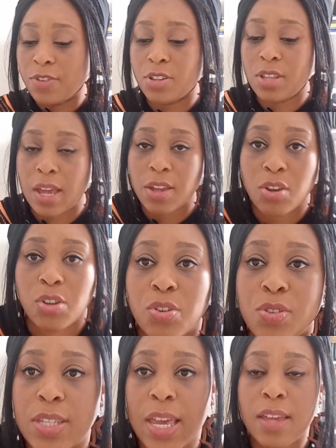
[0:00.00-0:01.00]
that you're
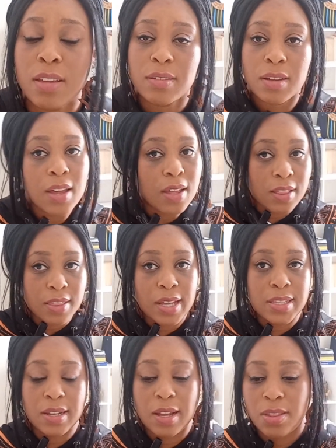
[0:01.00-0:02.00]
using,
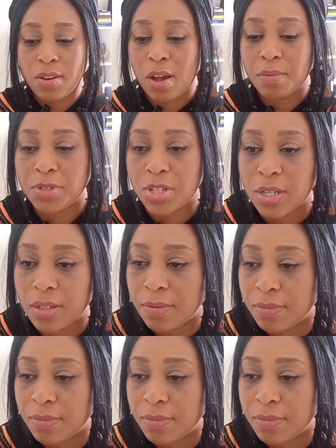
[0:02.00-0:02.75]
that's another option.